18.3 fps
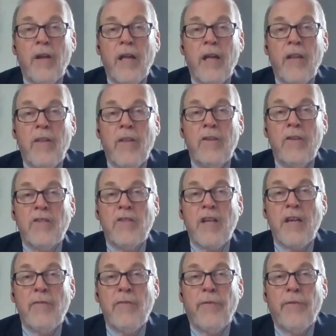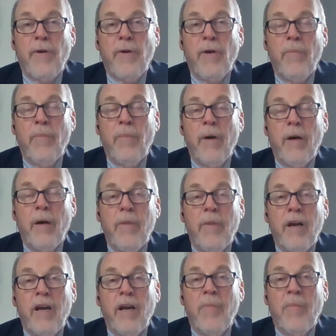and then say from
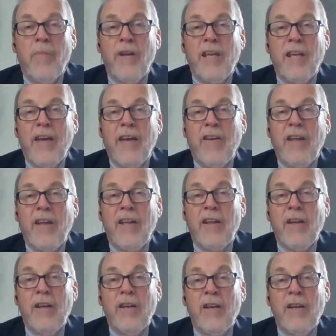Montgomery County